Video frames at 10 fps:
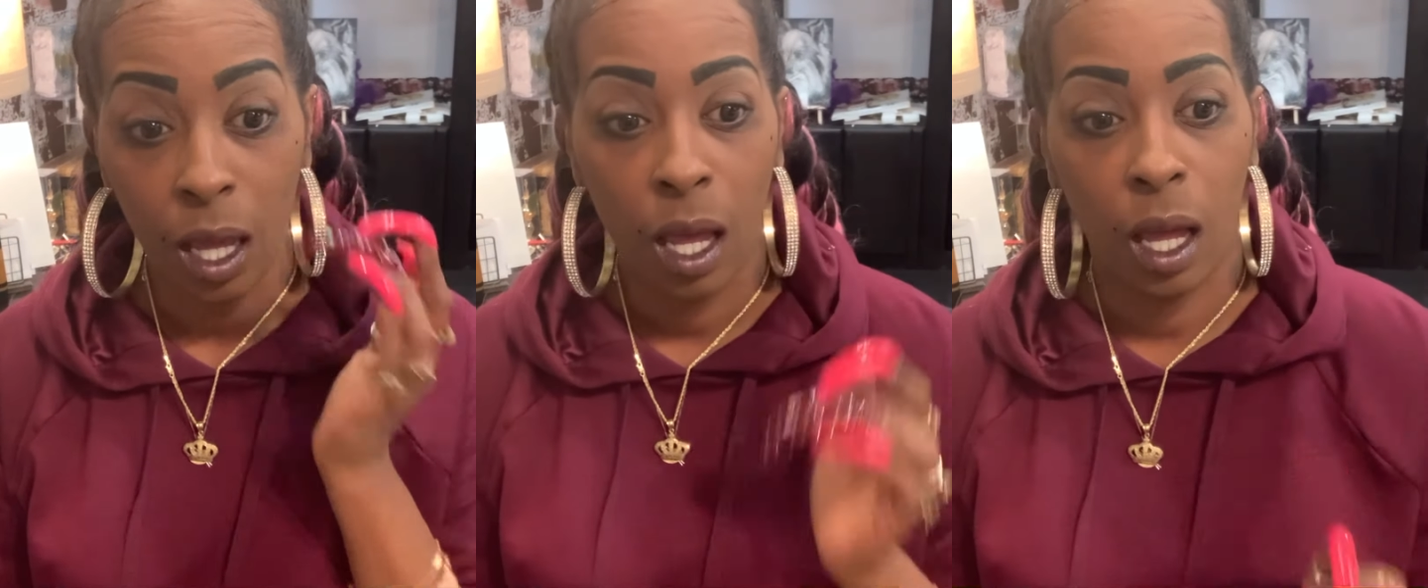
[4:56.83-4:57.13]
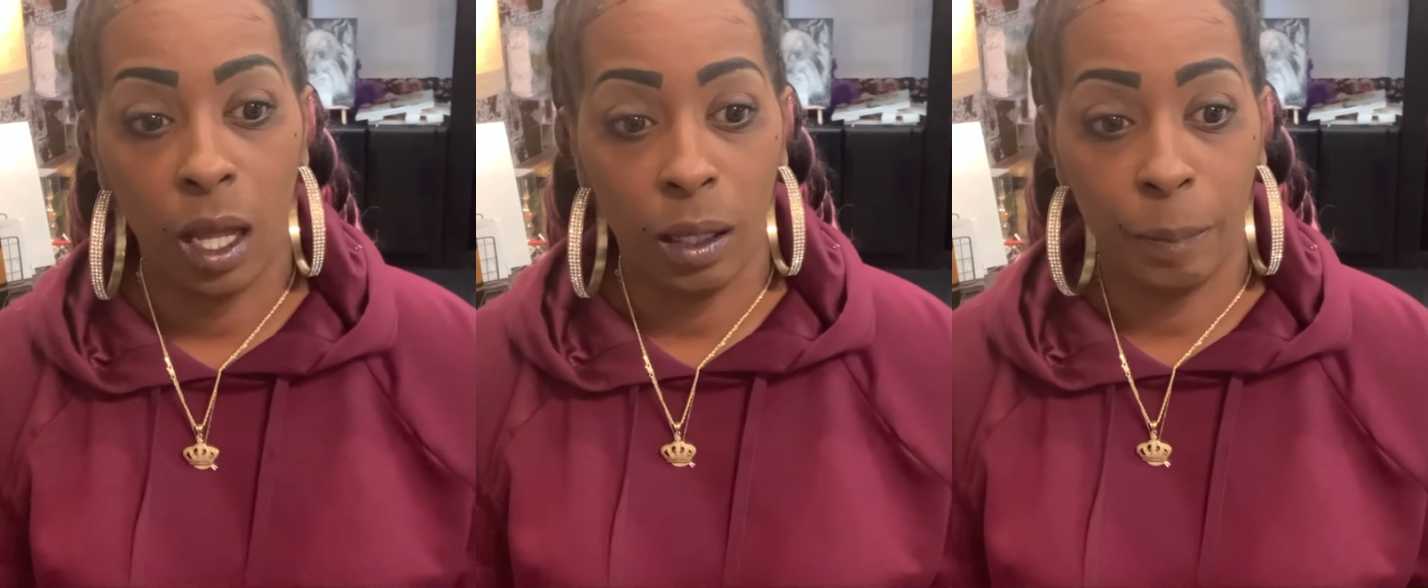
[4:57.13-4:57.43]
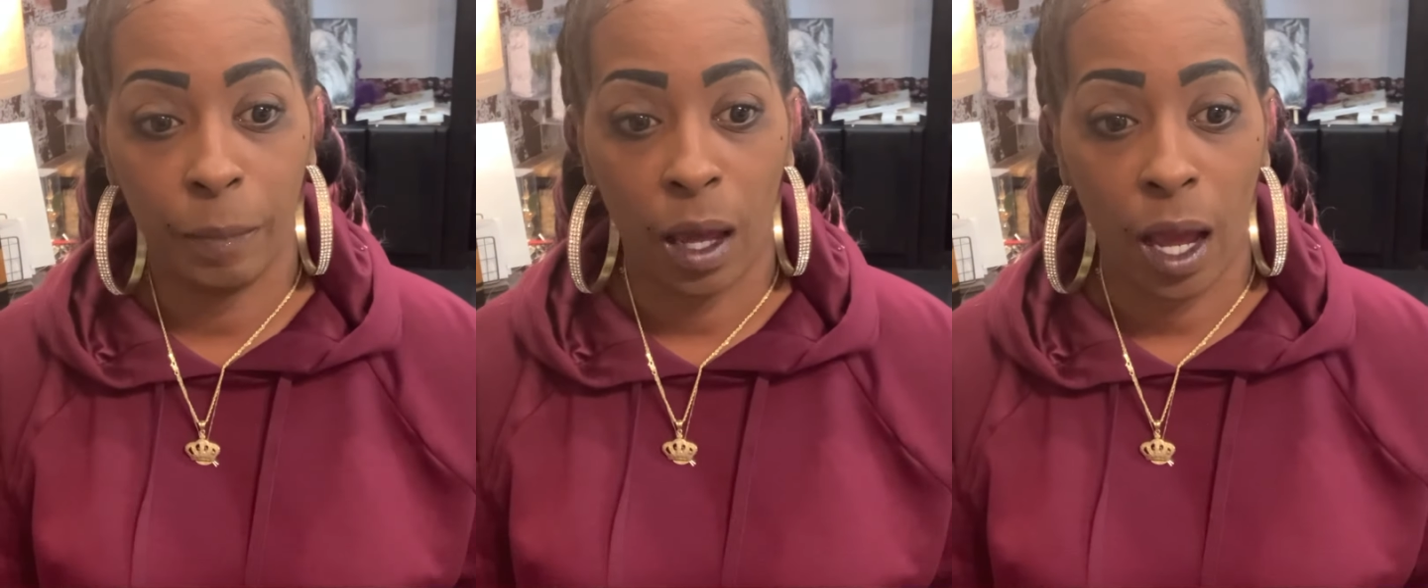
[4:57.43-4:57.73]

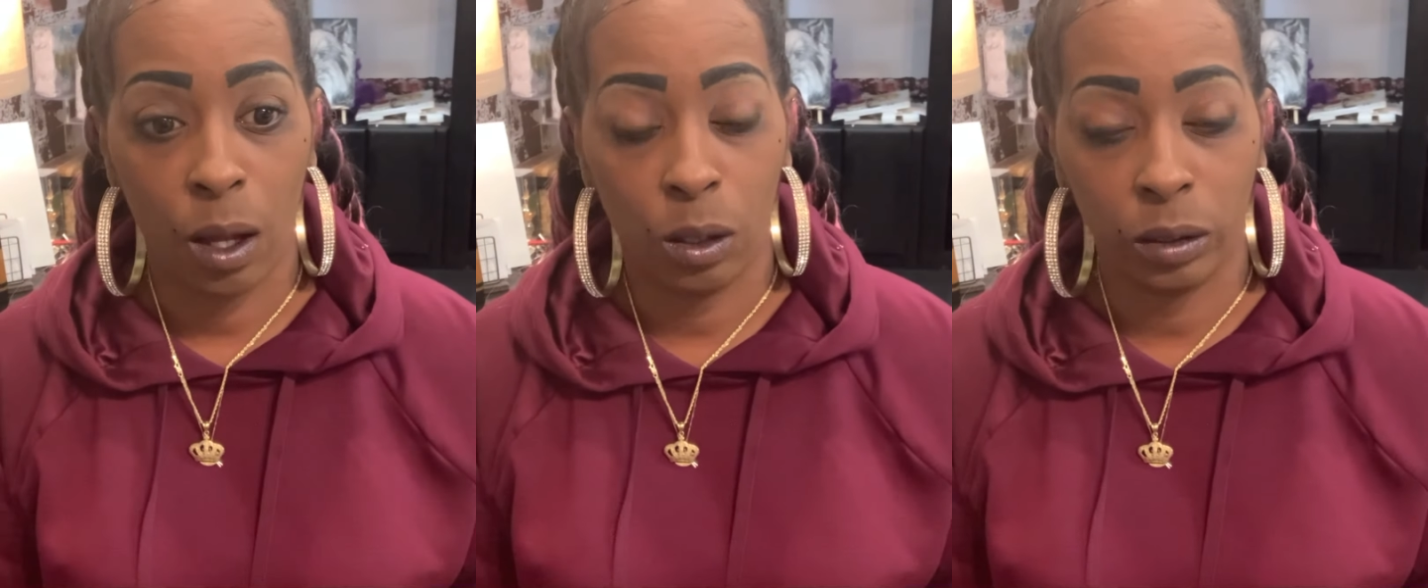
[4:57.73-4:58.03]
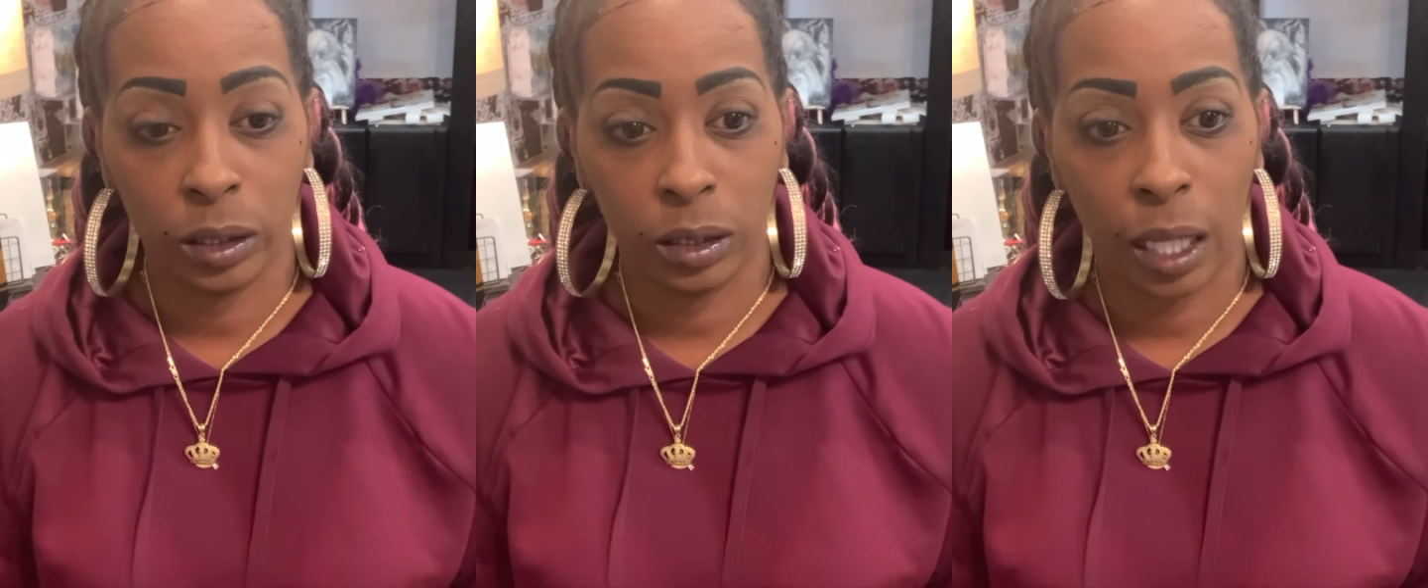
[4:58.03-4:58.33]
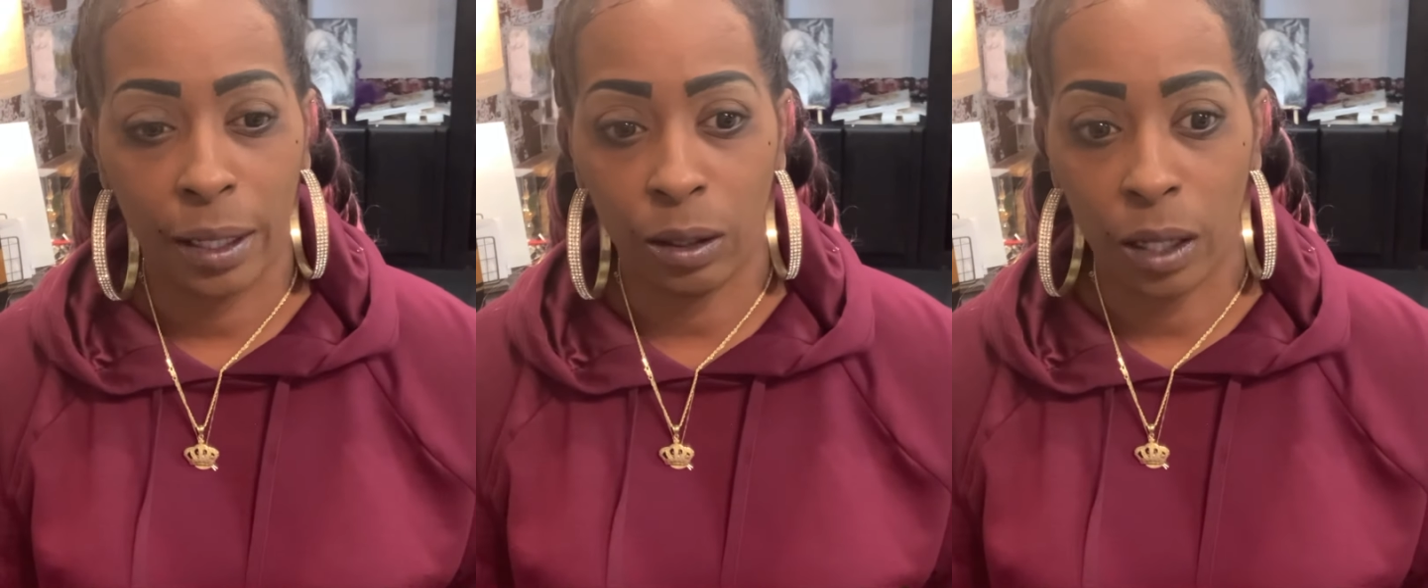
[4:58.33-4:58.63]
Um, I'll,
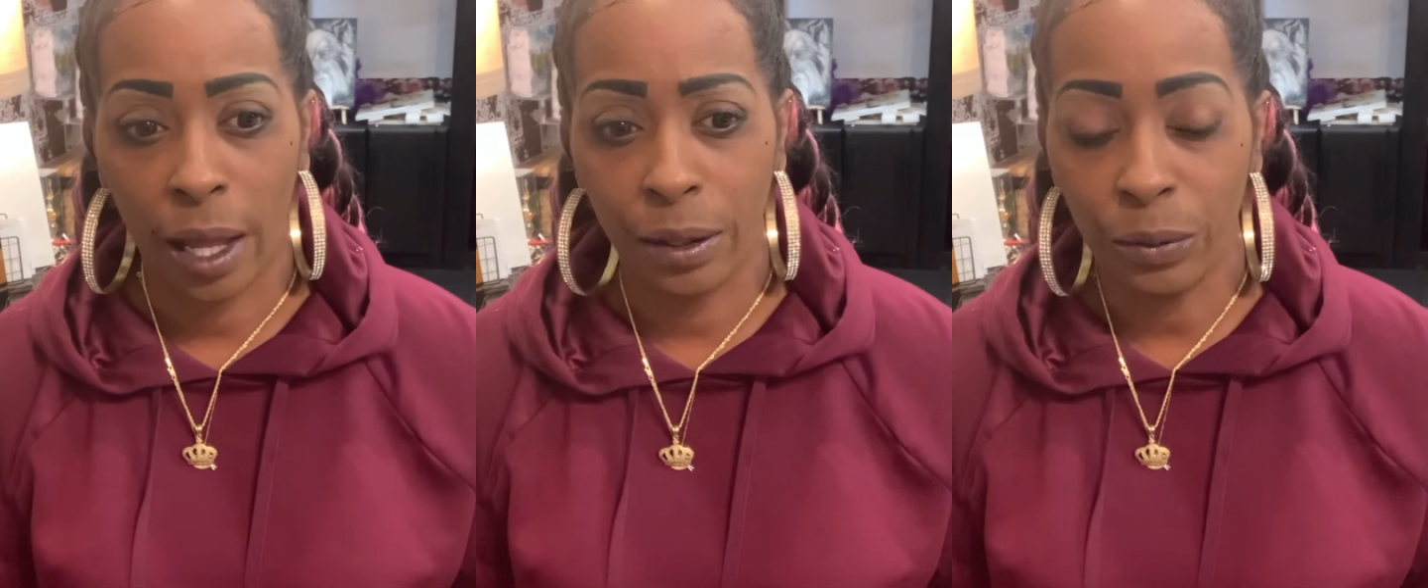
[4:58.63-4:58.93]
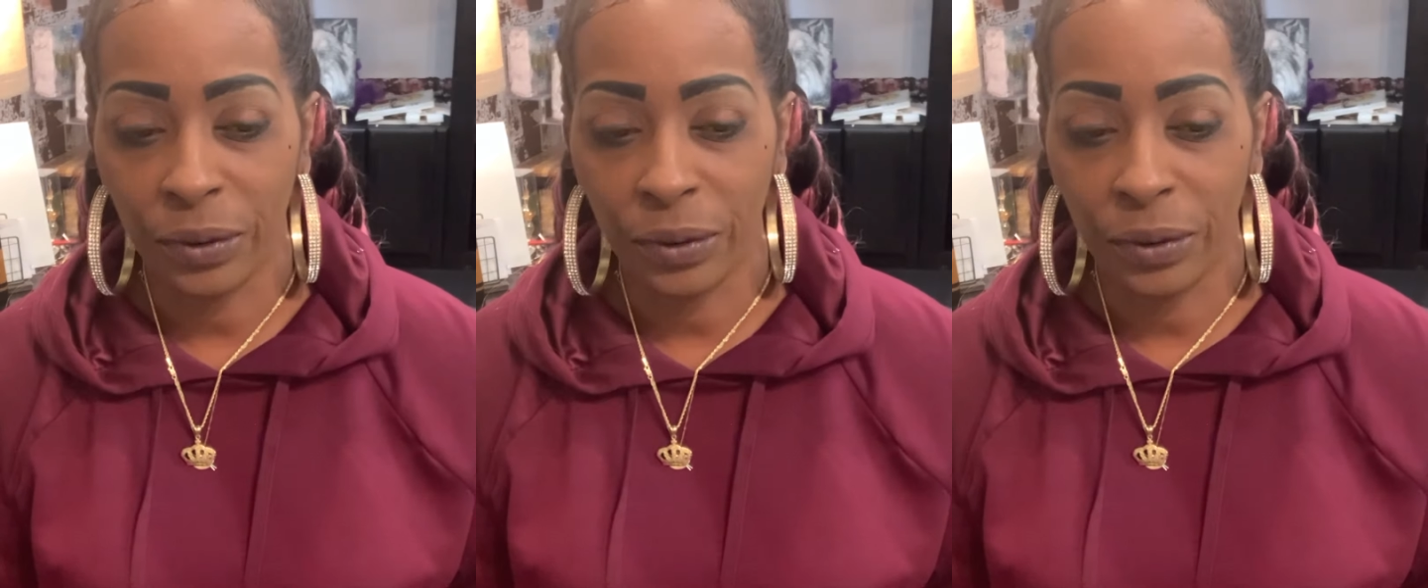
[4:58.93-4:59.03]
I don't, I don't